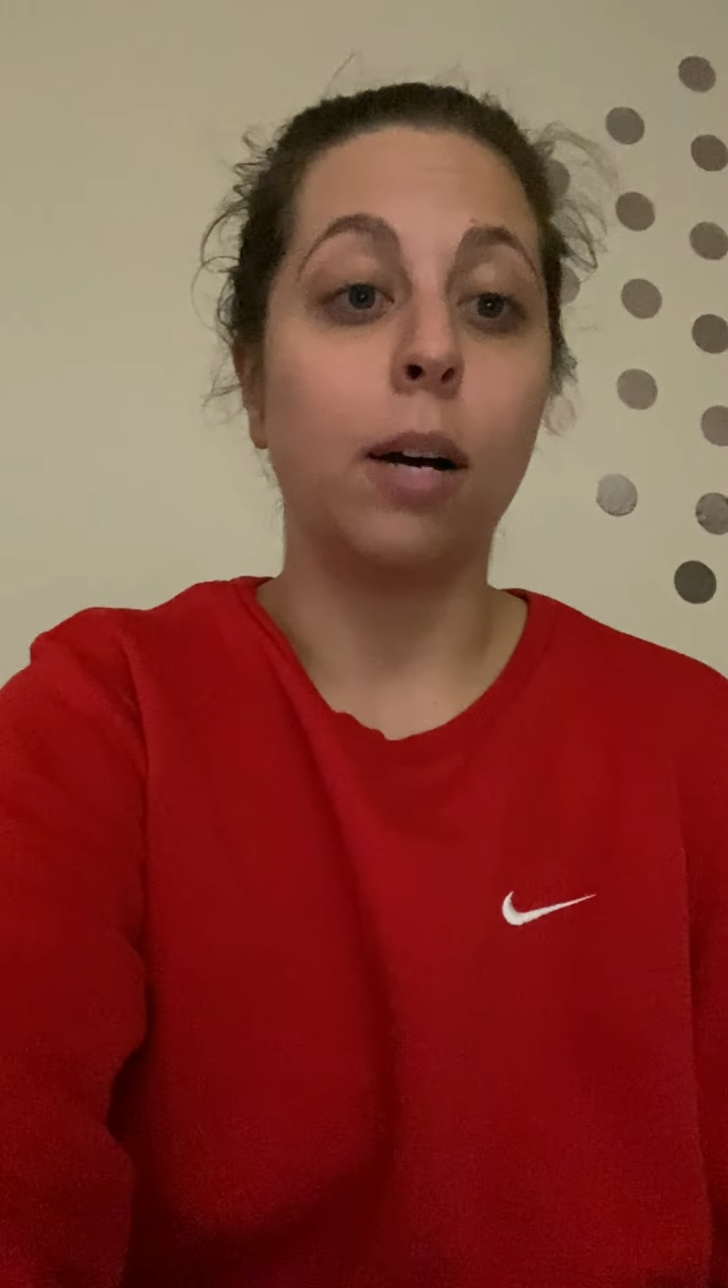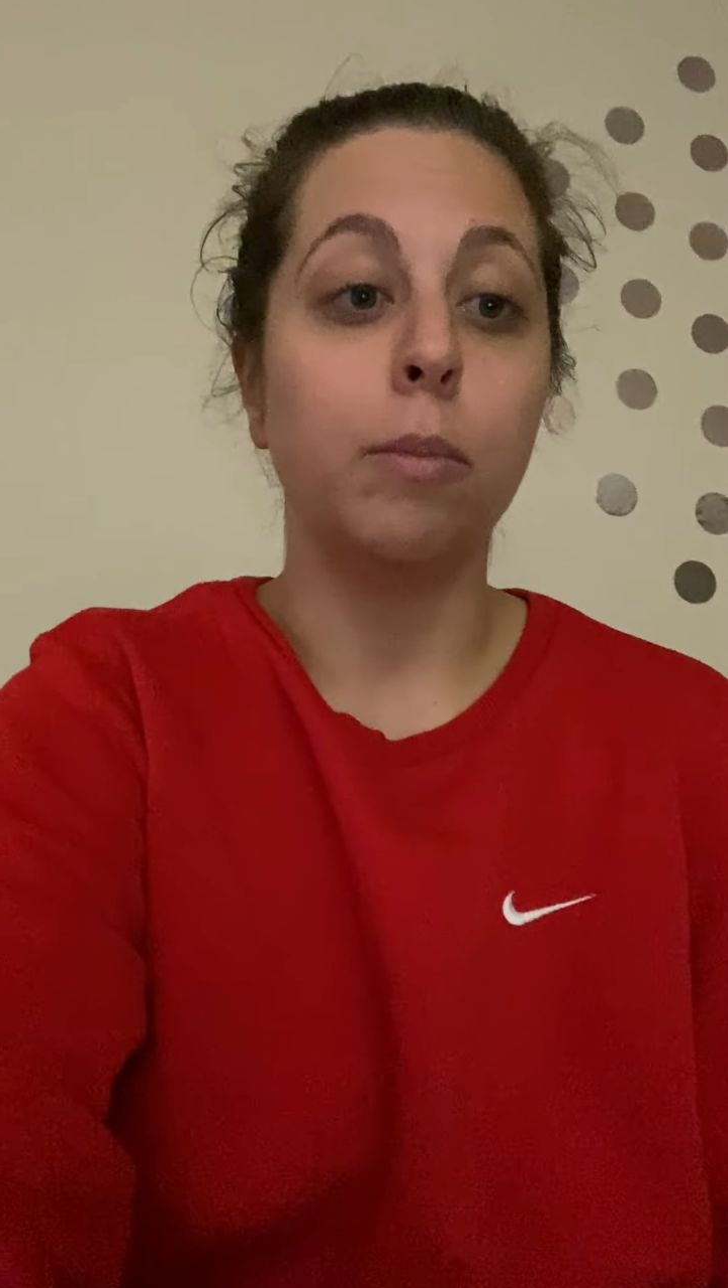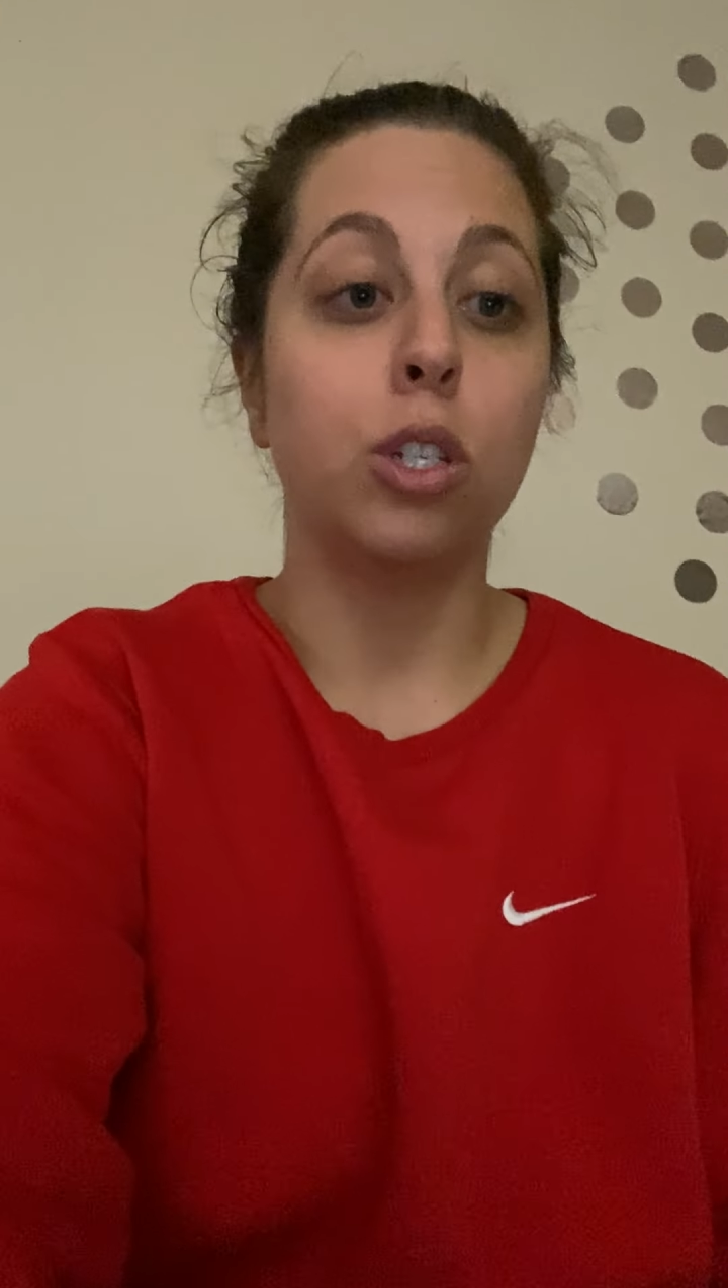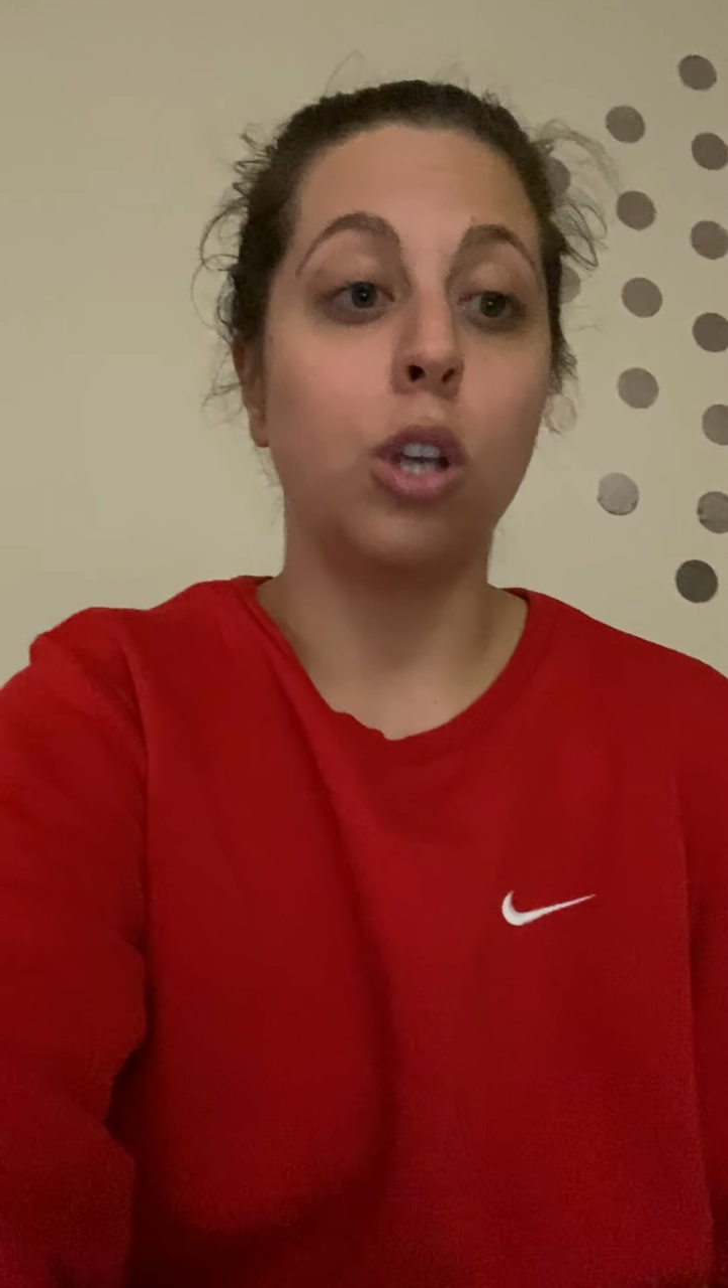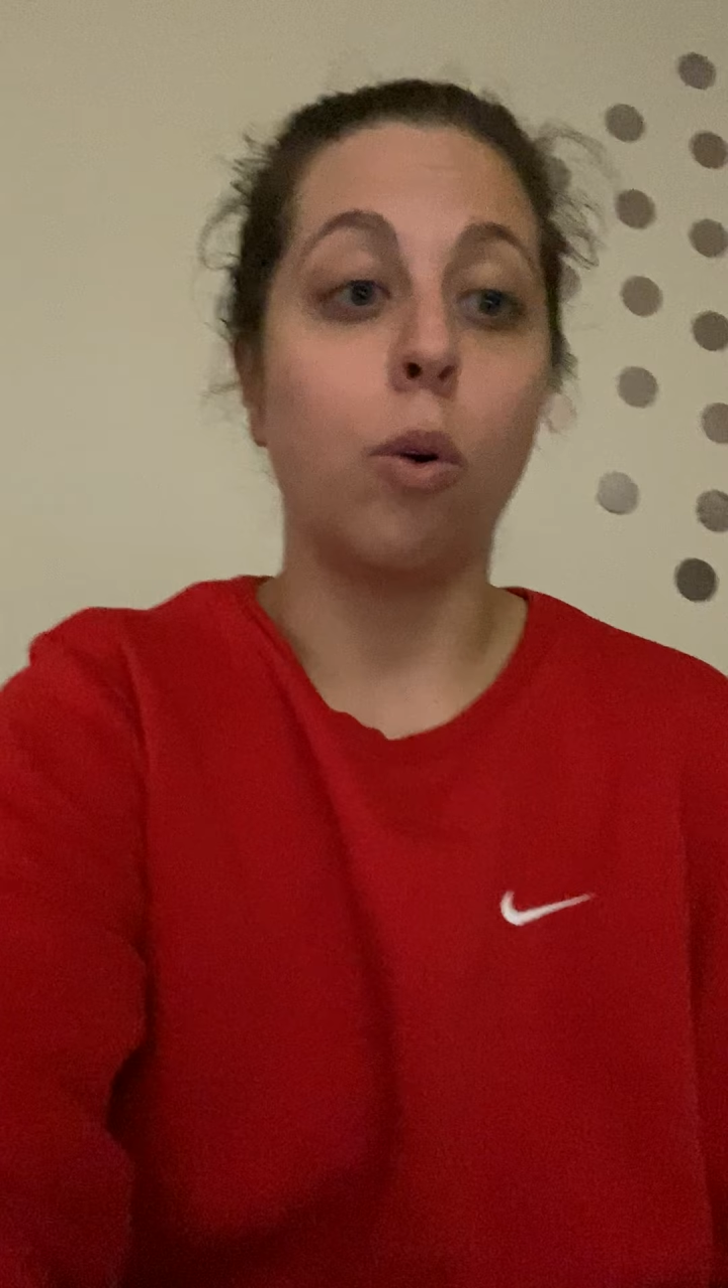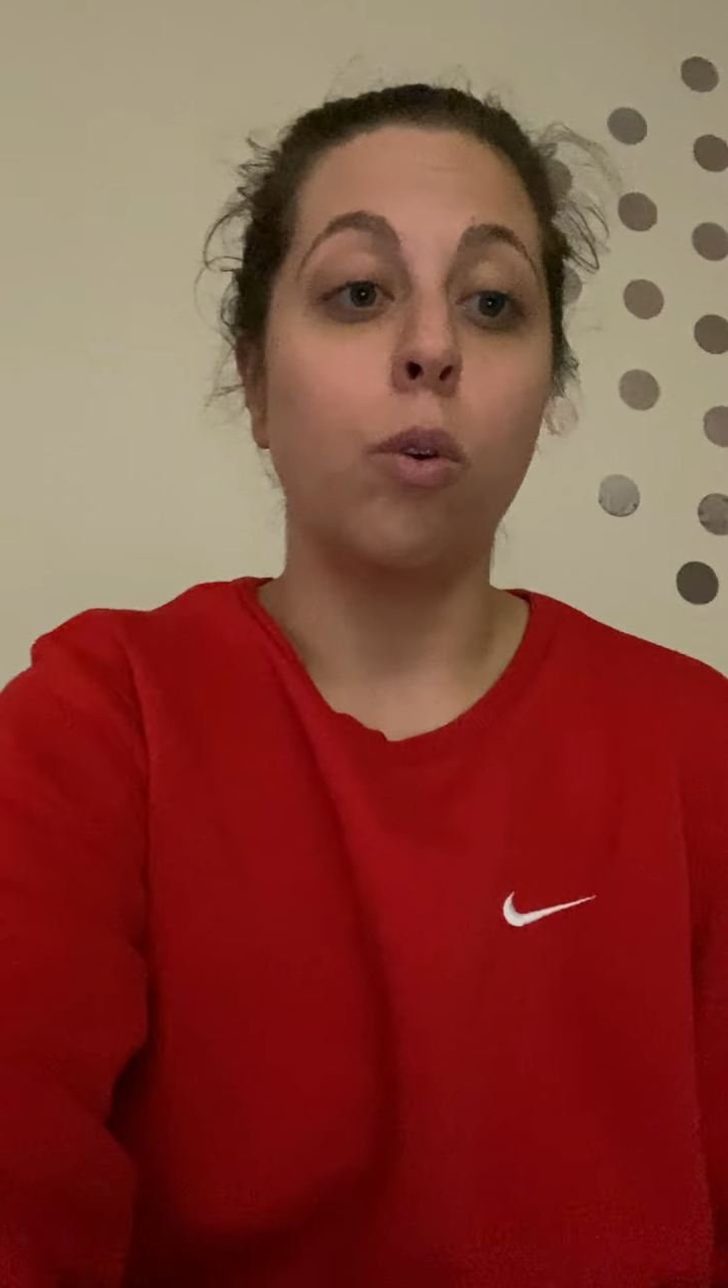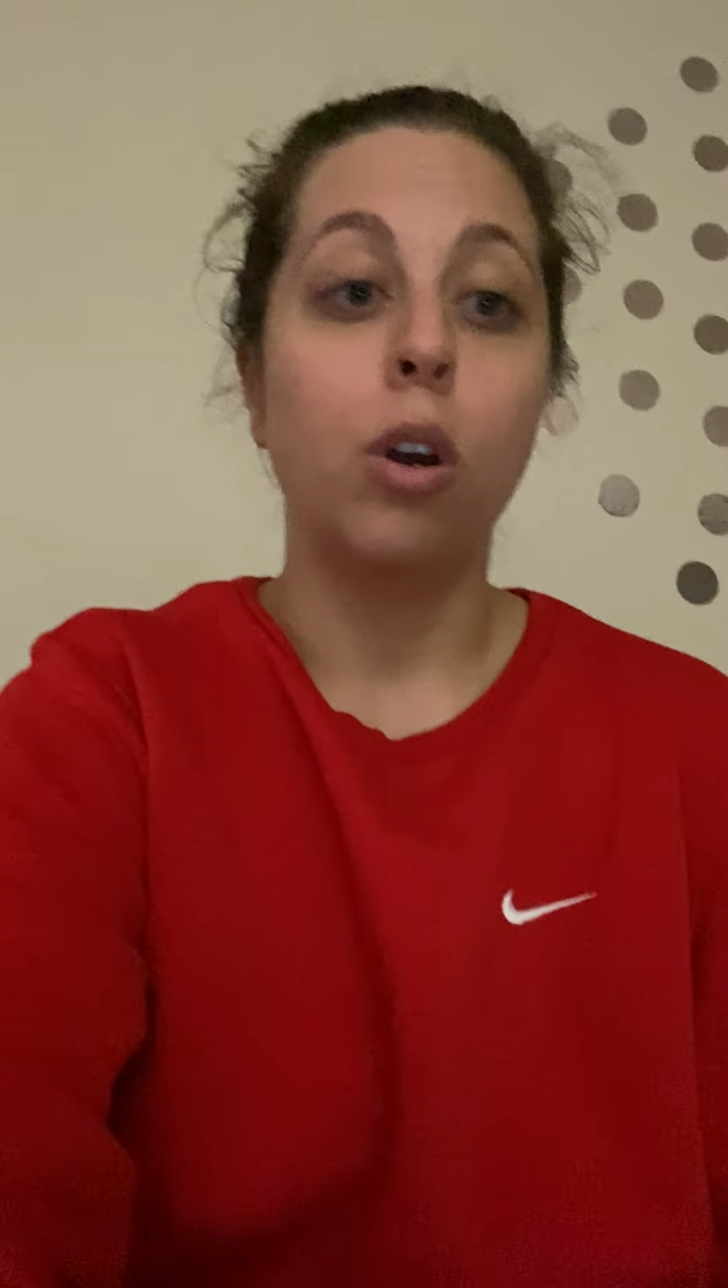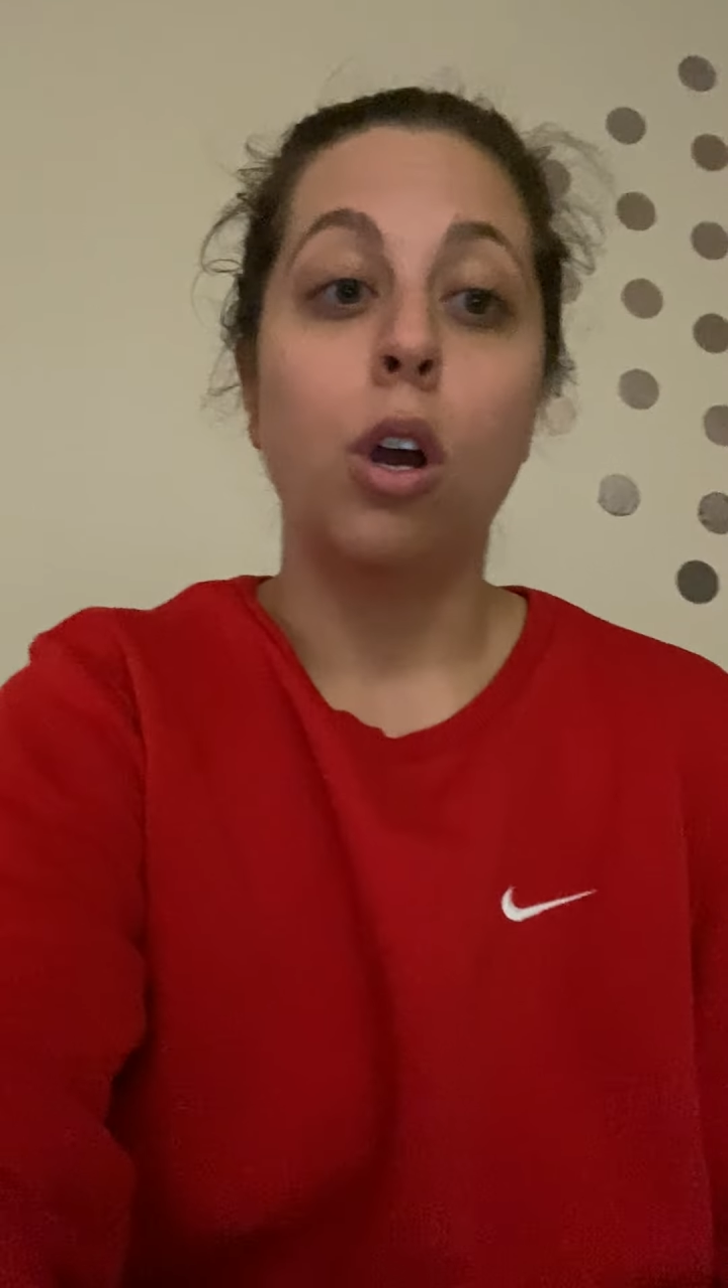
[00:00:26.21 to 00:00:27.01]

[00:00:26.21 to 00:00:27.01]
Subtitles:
So